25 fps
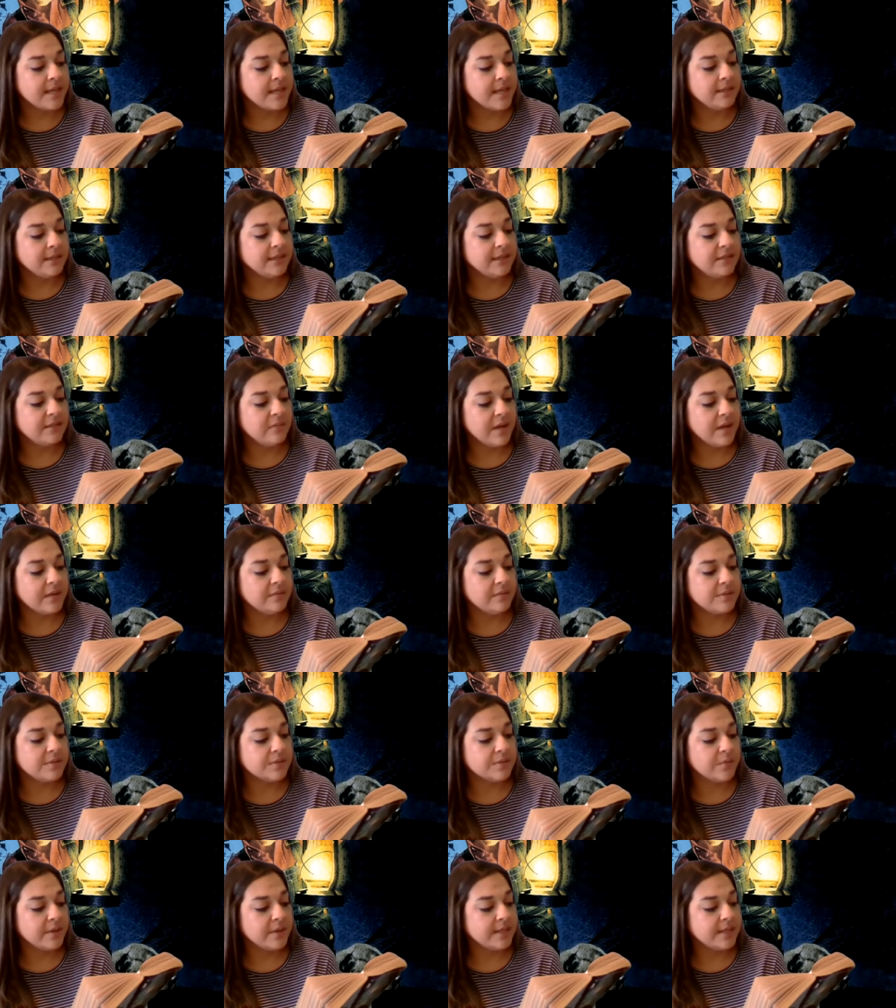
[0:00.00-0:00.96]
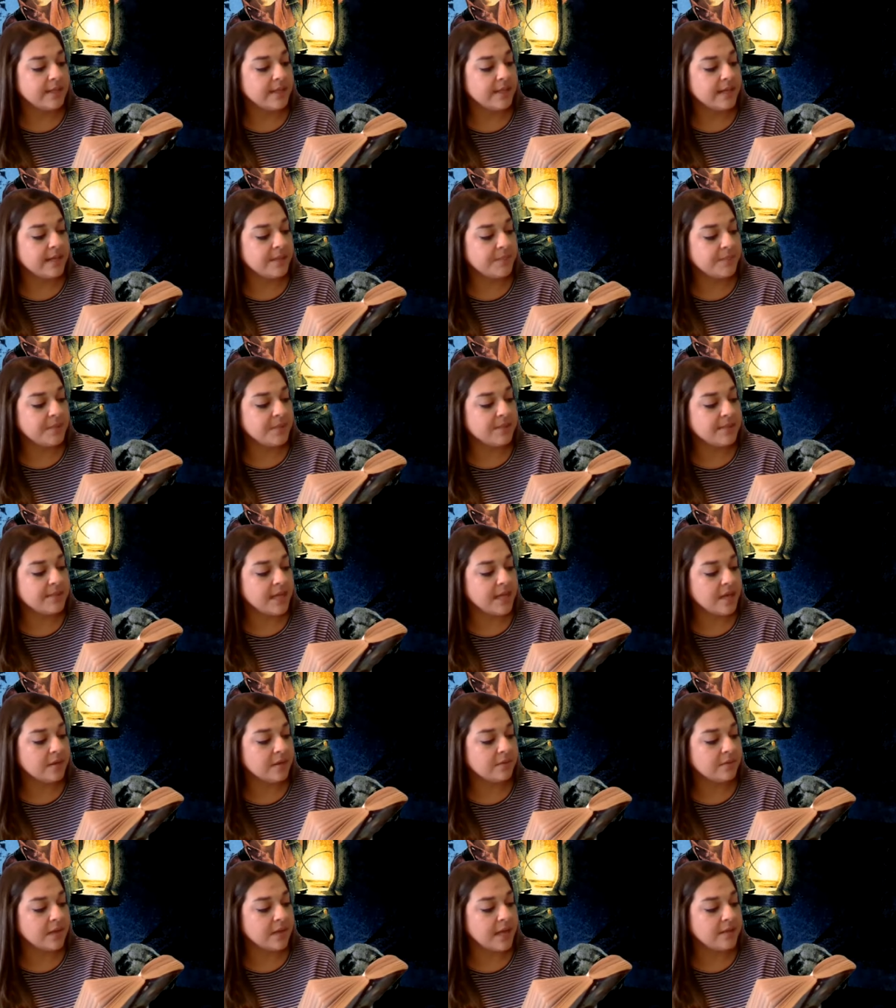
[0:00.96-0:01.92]
Little Ann was running up and
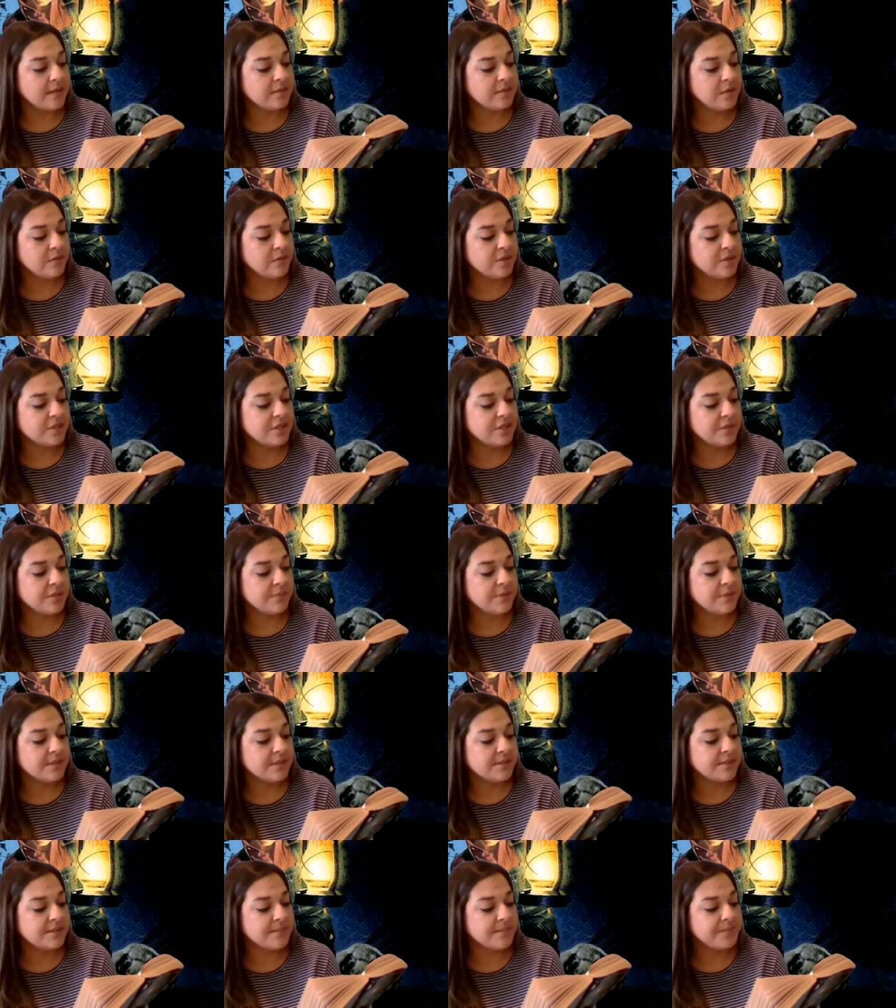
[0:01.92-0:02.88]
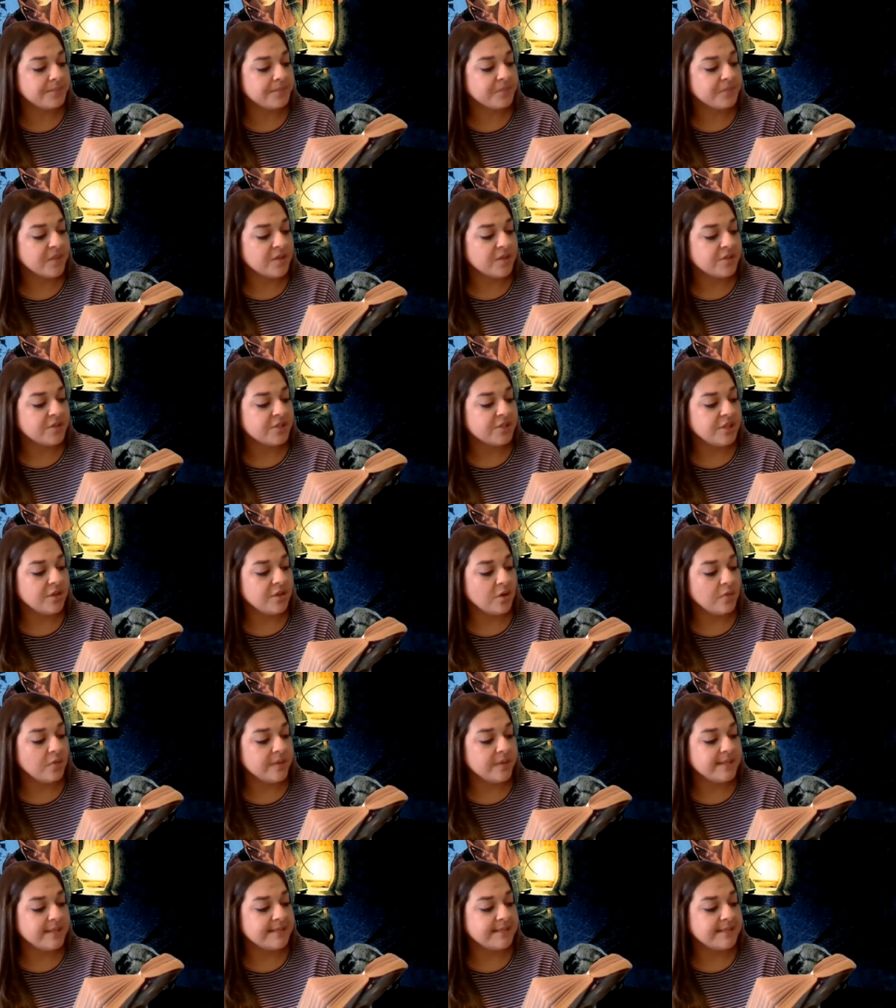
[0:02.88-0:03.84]
down. I noticed she
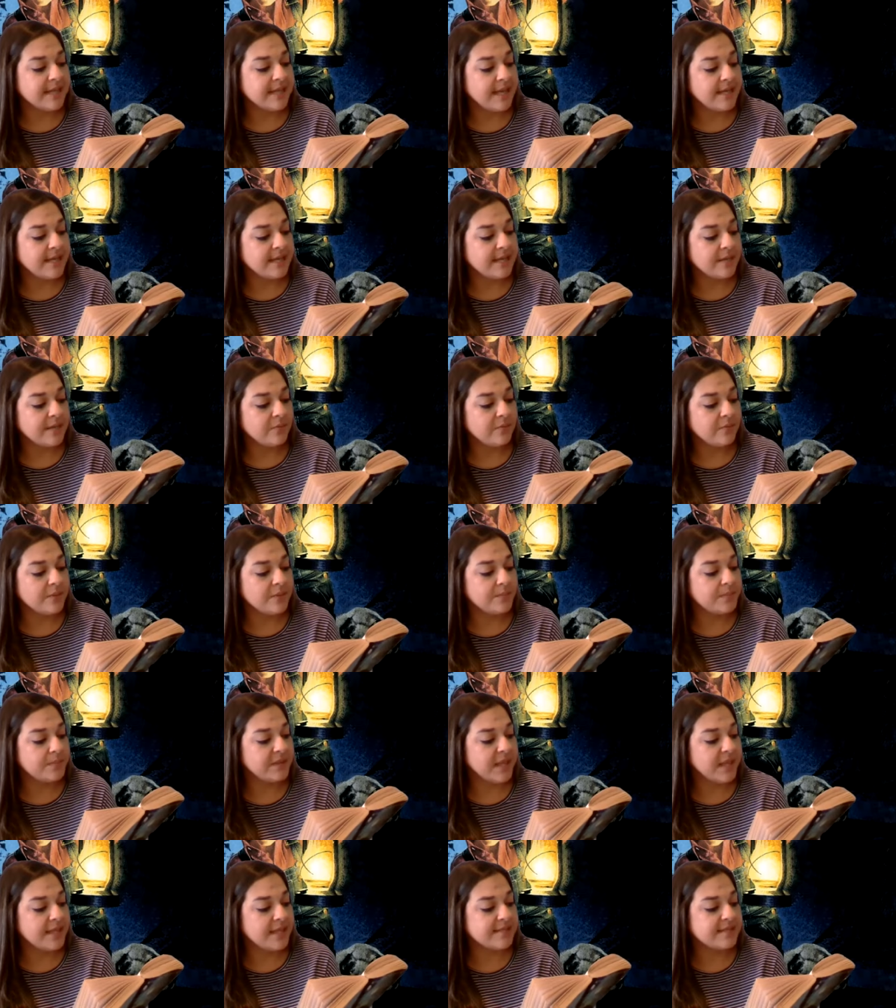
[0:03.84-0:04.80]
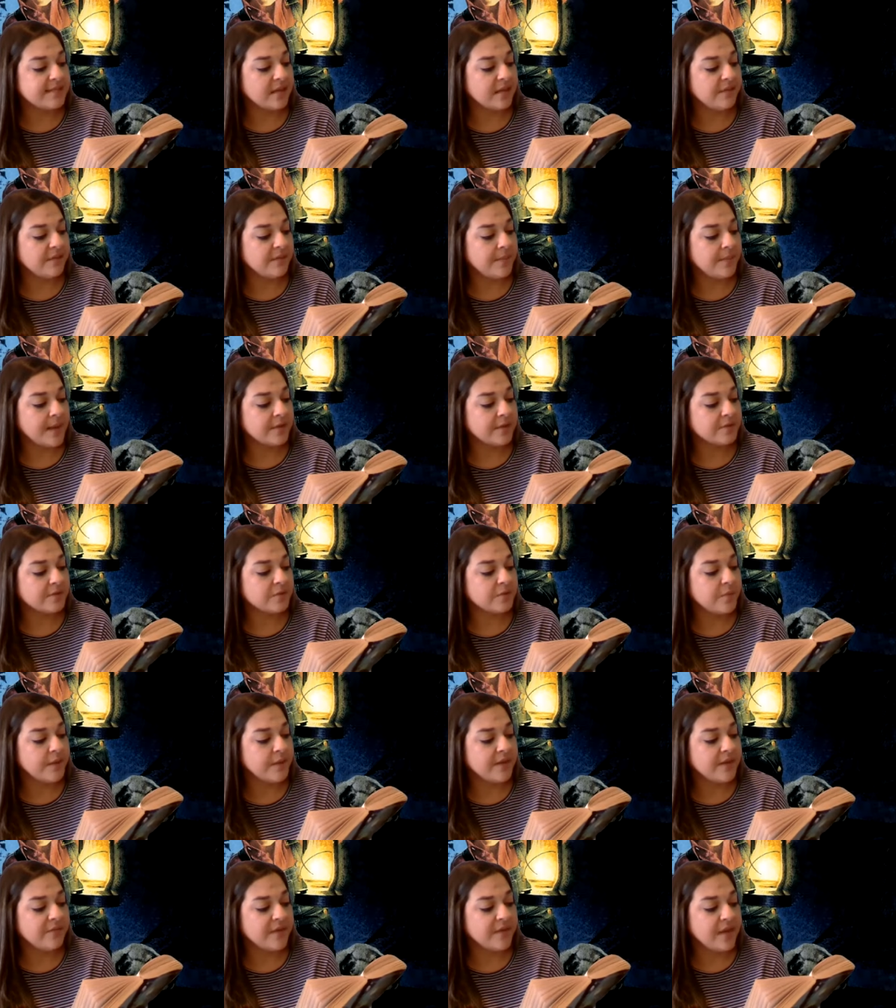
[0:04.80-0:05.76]
always stayed in one place of about
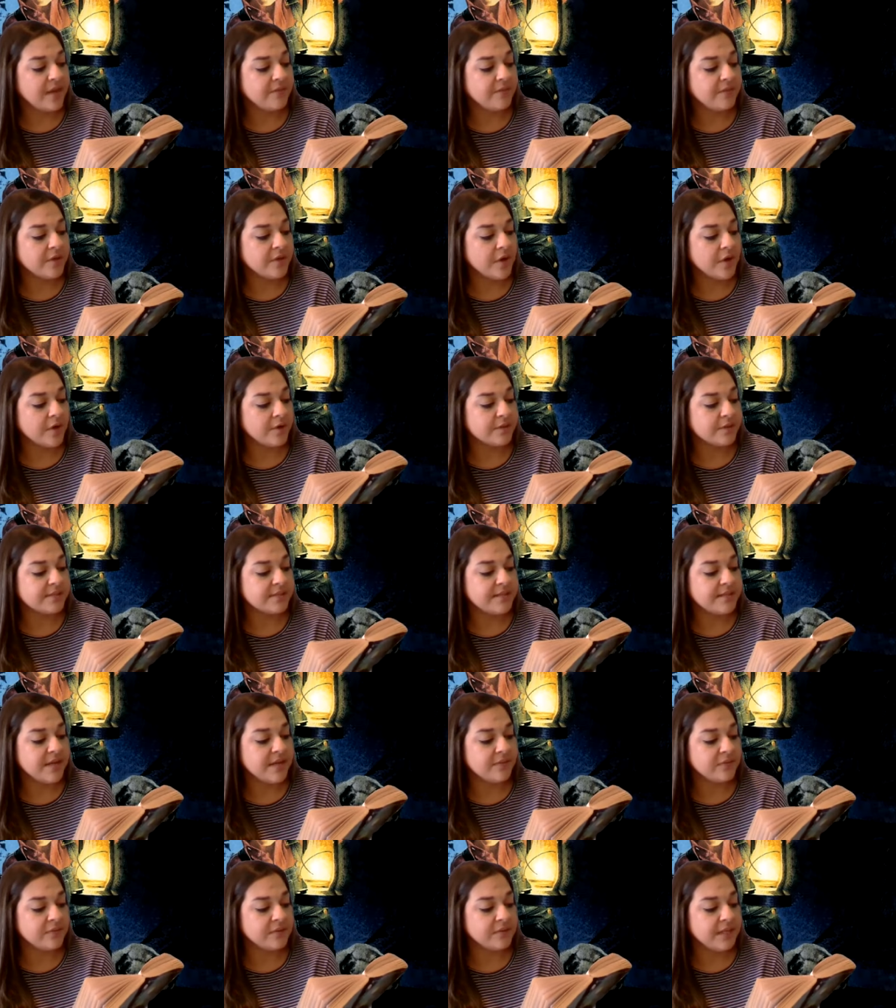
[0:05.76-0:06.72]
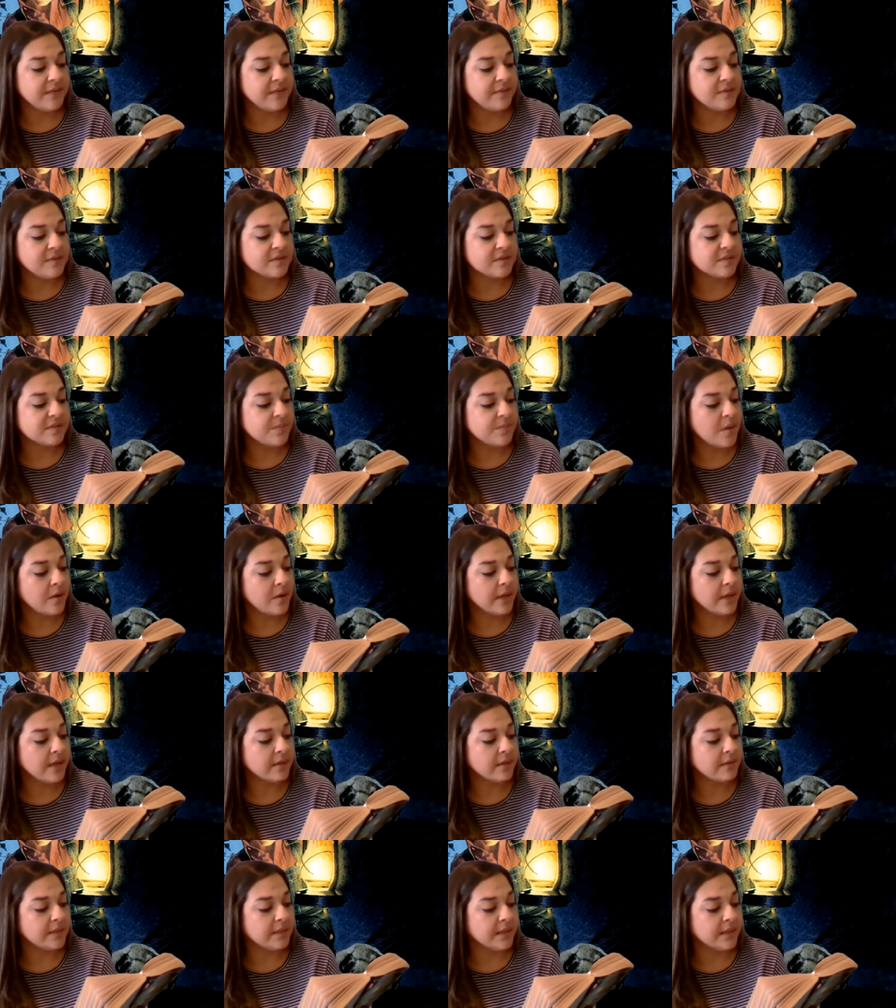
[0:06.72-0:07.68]
25 yards, never leaving the small
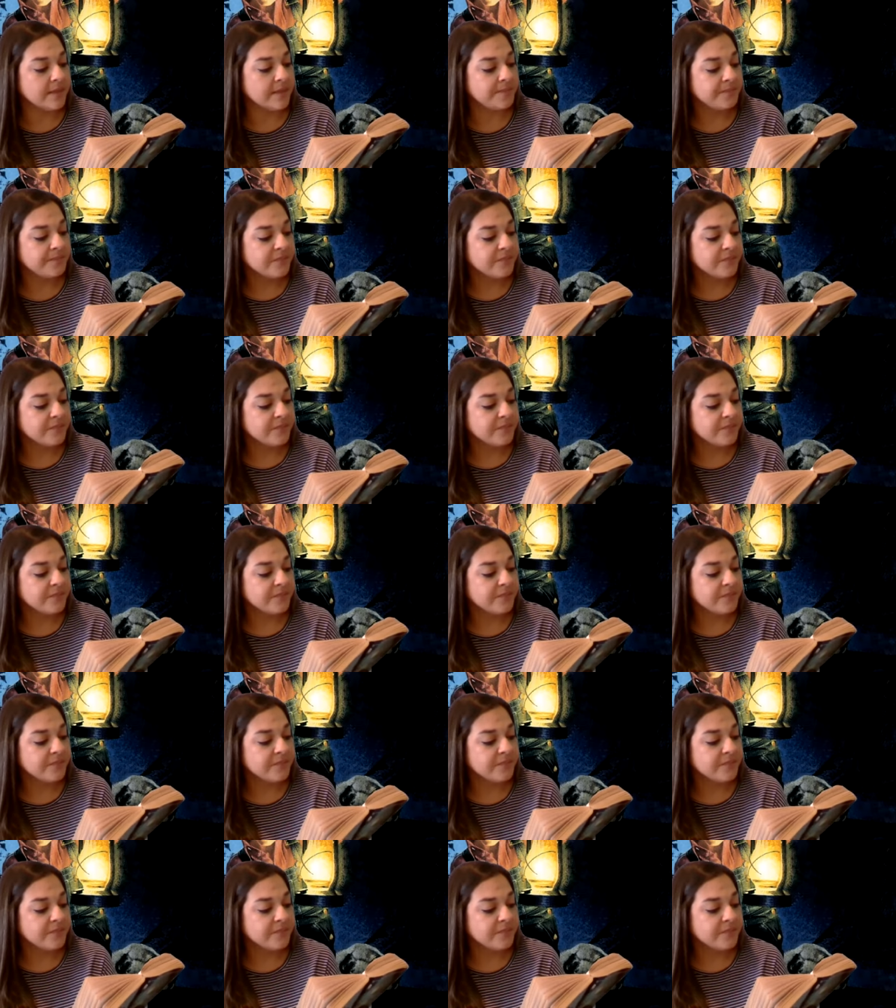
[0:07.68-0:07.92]
area.